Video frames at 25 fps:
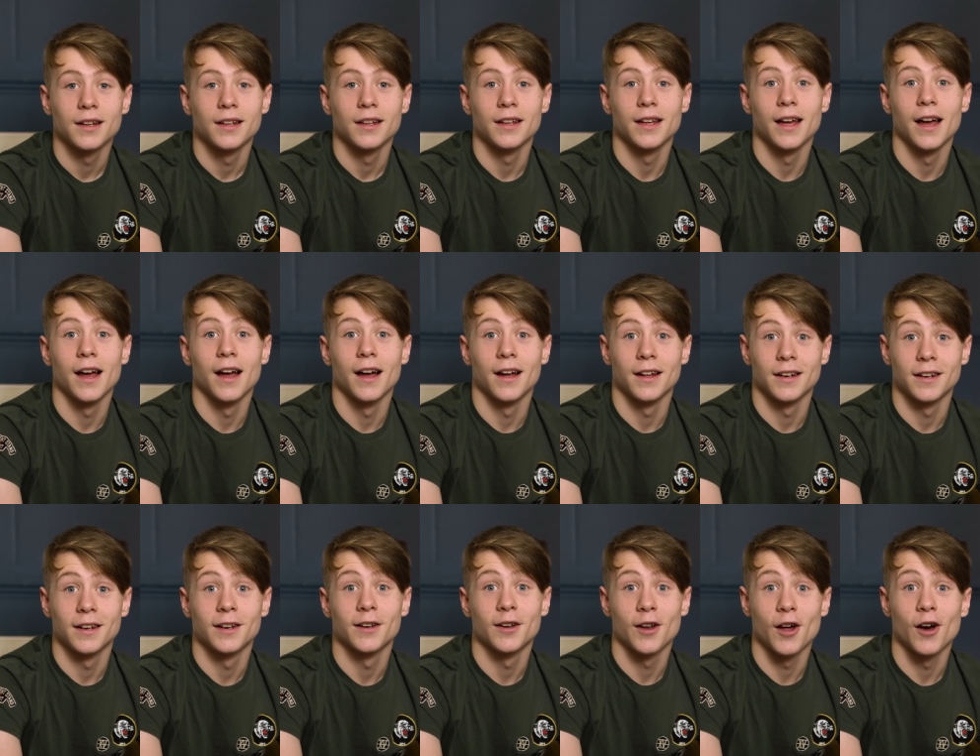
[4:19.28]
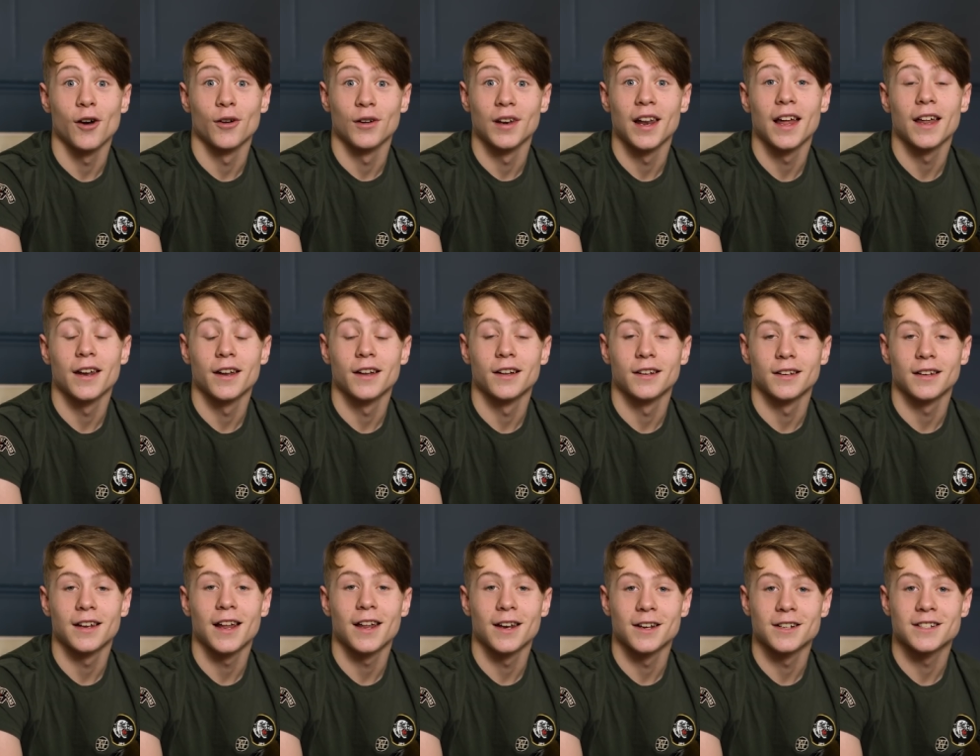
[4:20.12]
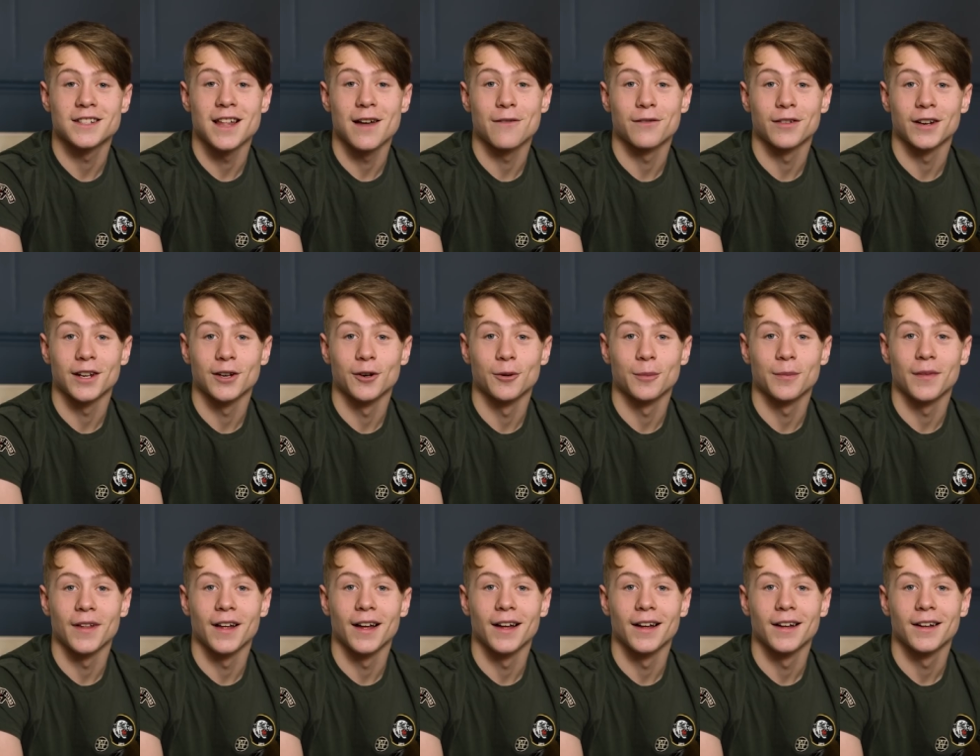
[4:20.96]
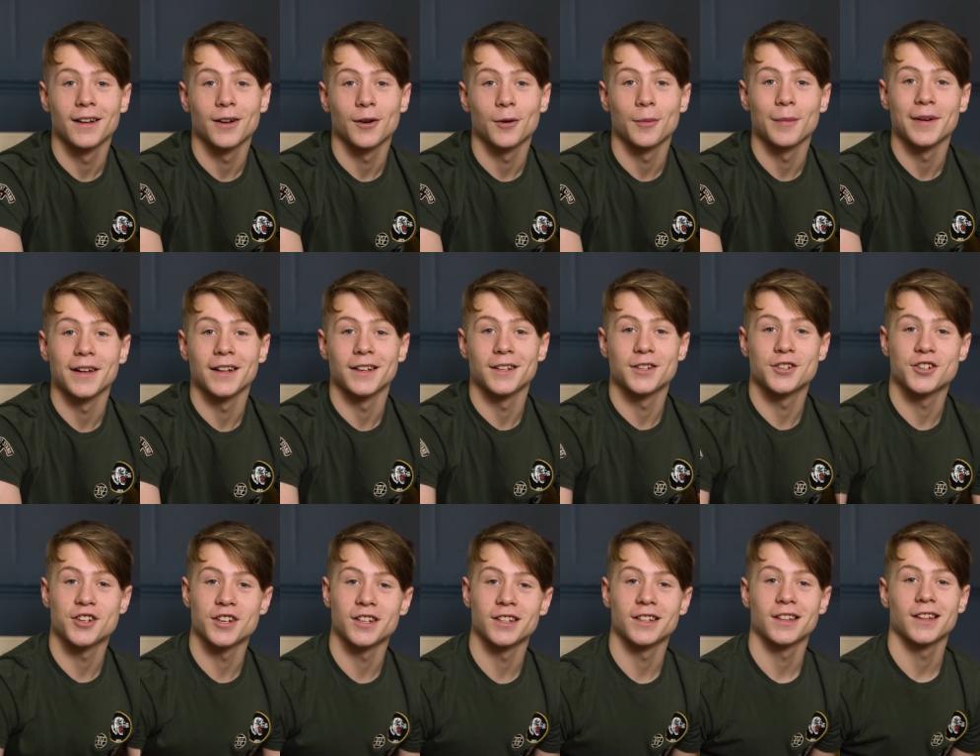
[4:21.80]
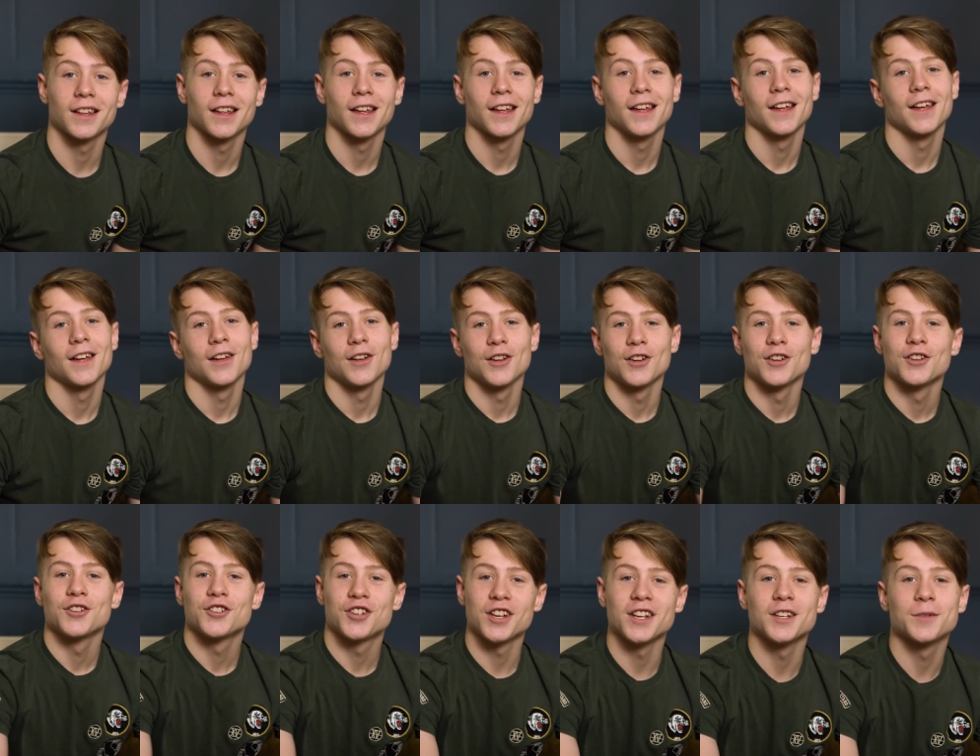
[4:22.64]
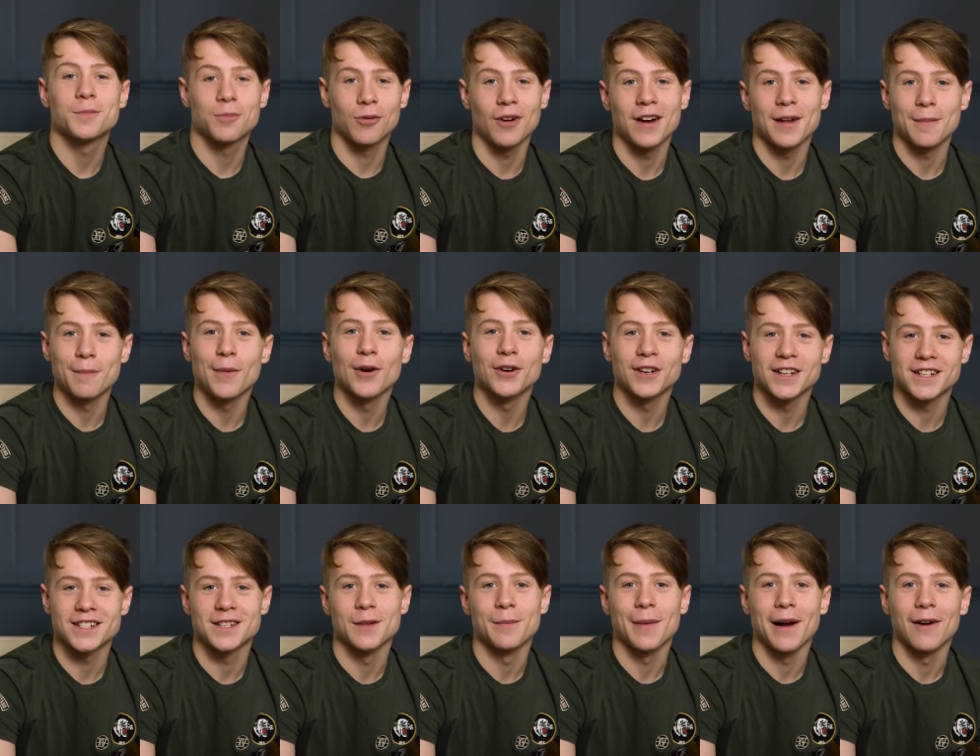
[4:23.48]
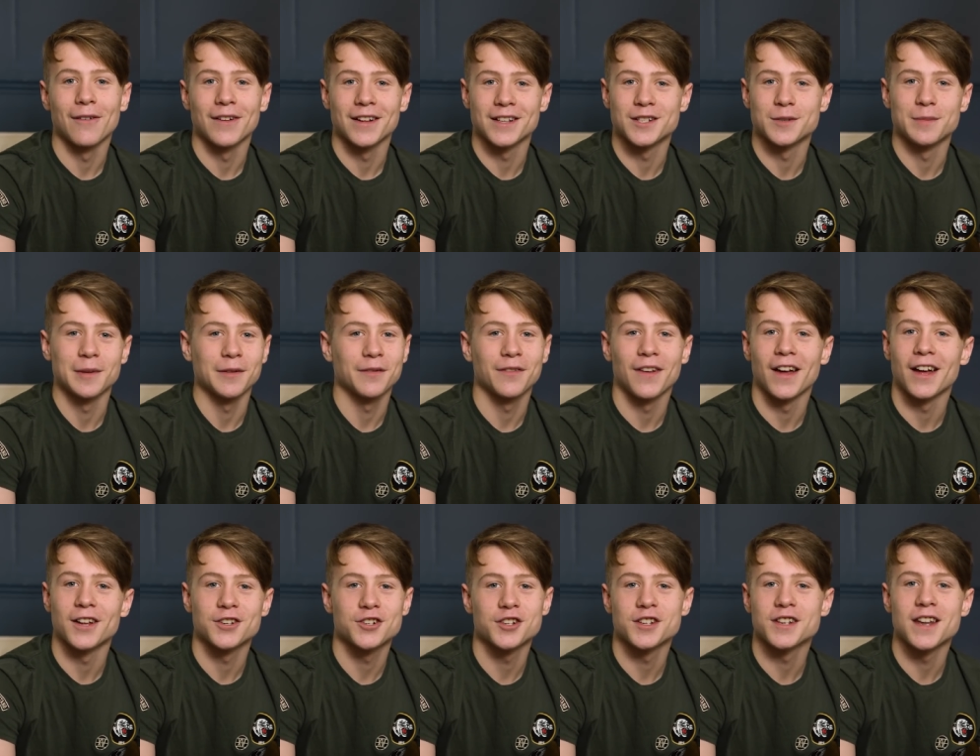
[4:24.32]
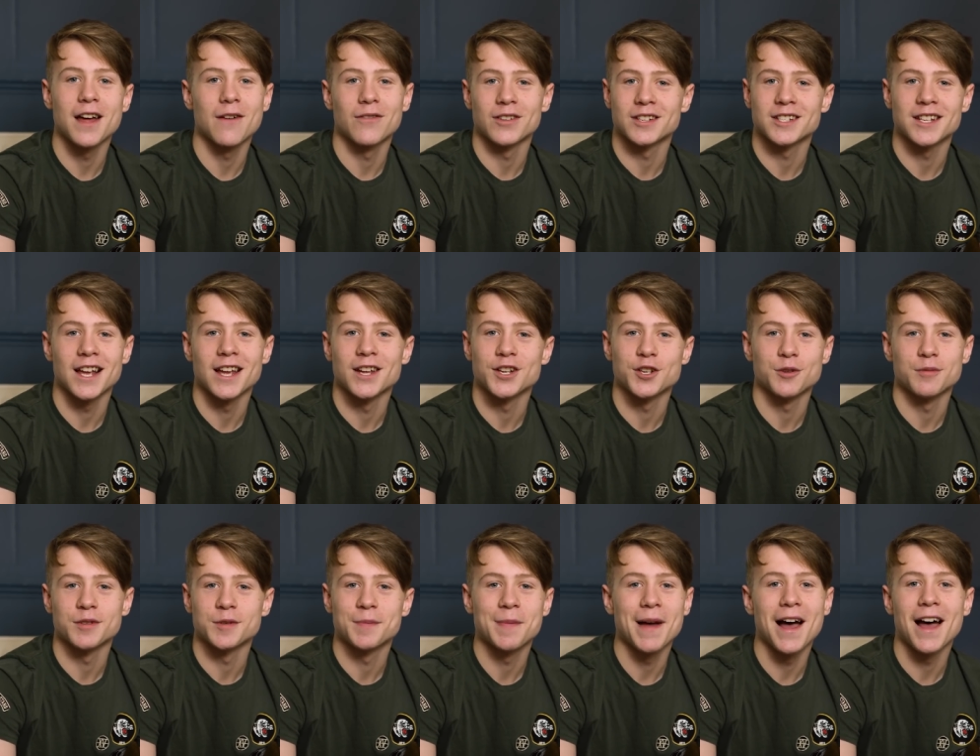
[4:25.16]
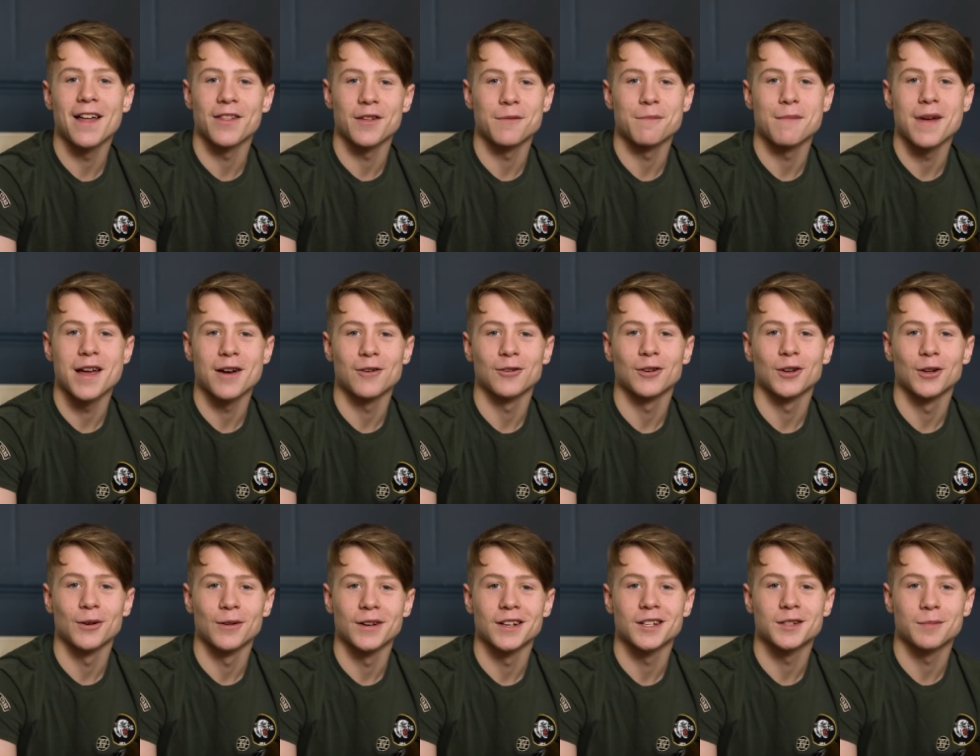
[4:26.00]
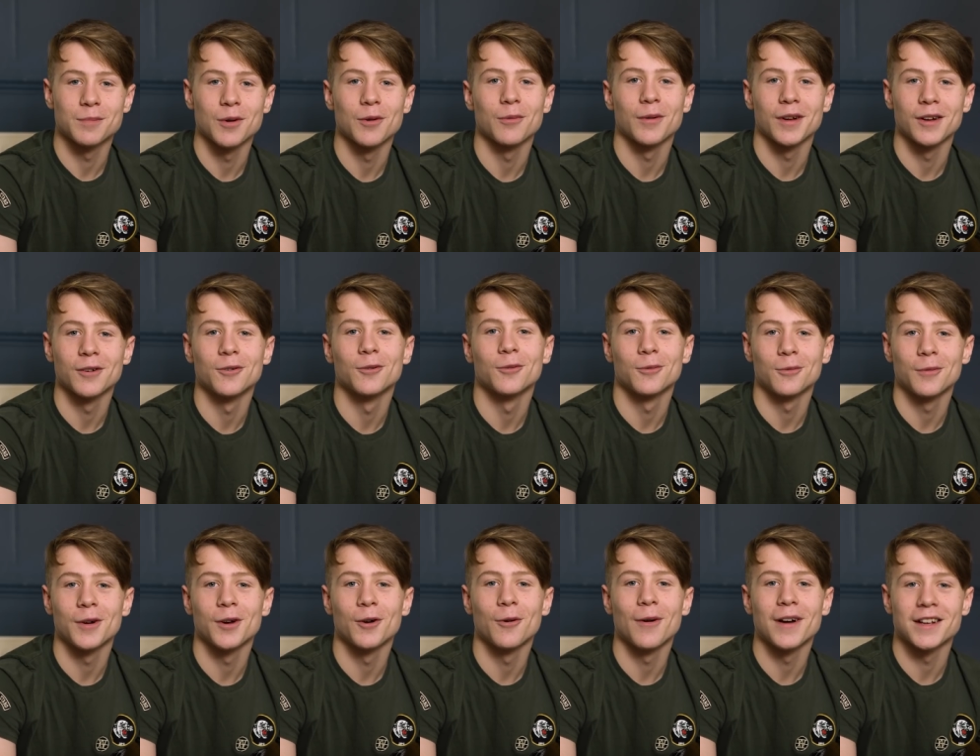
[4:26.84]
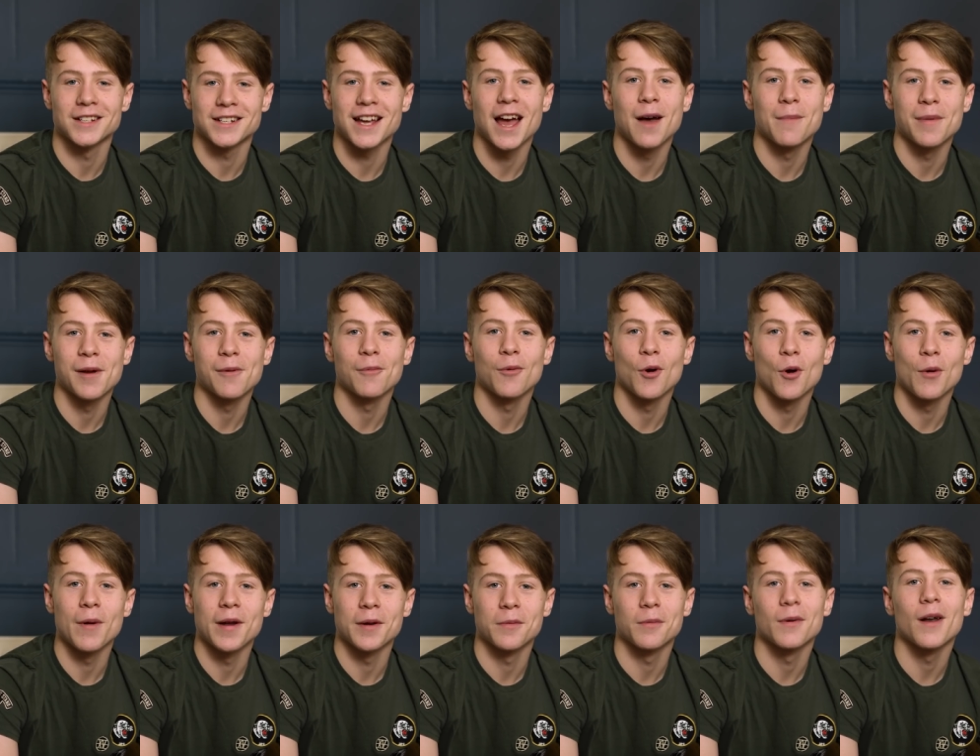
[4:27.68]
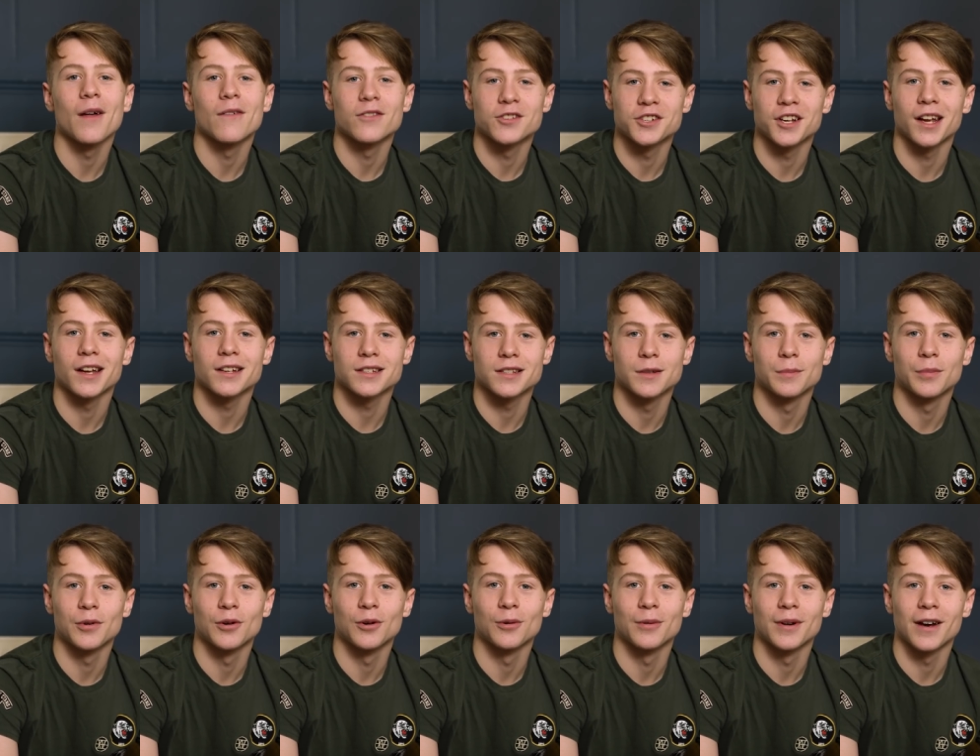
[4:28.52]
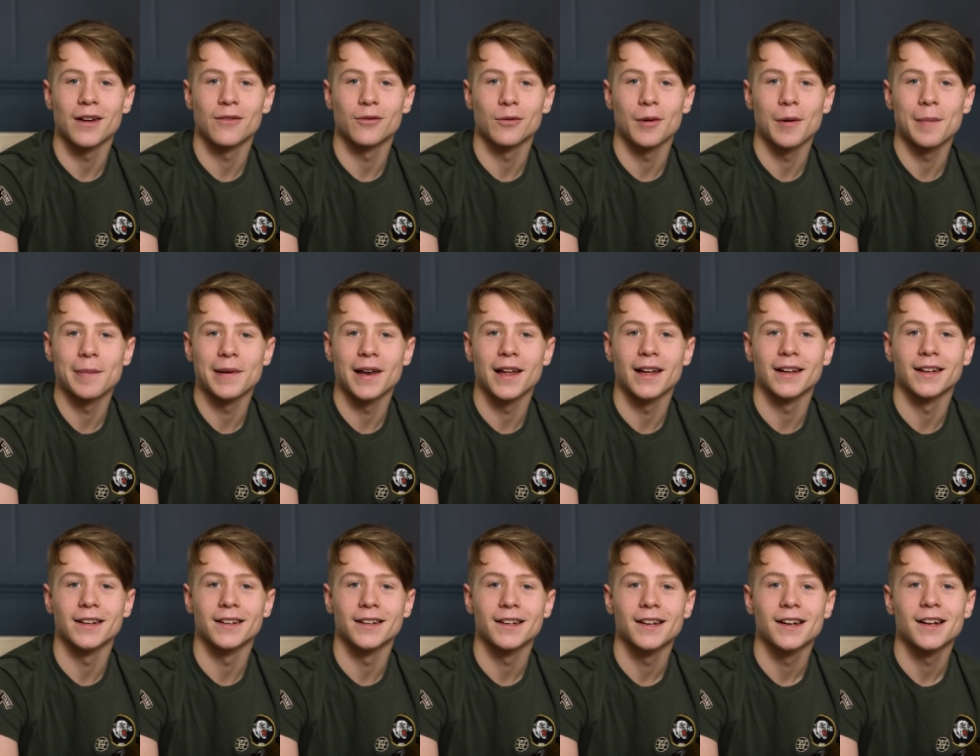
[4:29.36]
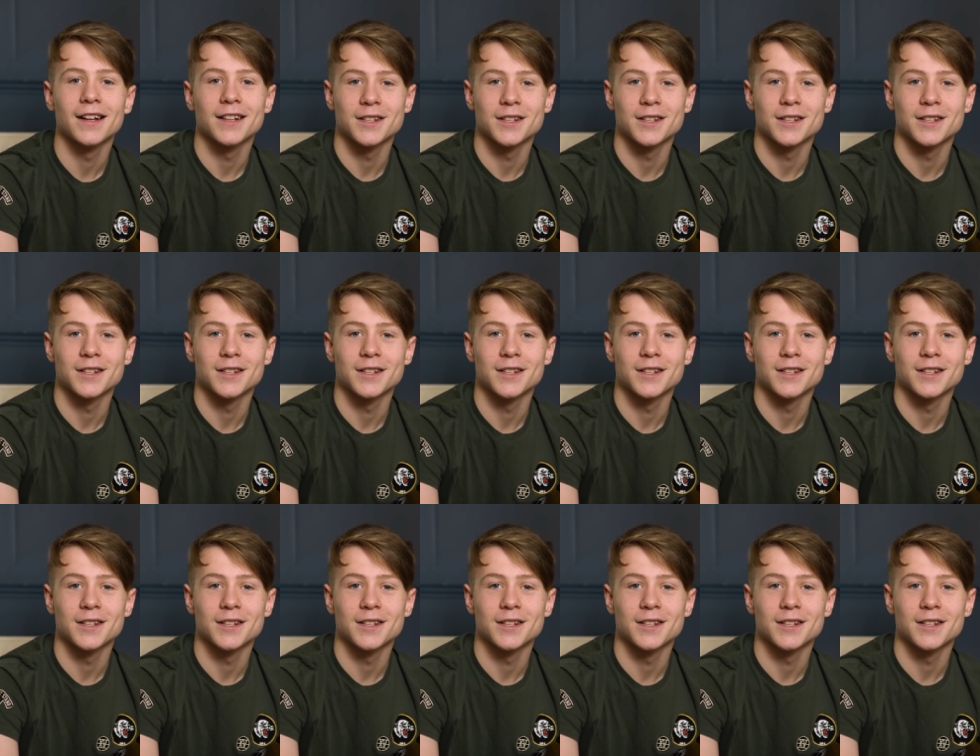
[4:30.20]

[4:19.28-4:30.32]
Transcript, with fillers: Yeah, no, Lena Lena's definitely up there. I mean, she she's pretty modest about it. To be fair, she'd never say she was better than me or Louis, but we all we always get a bit worried whenever she gets the ball, whenever we're playing.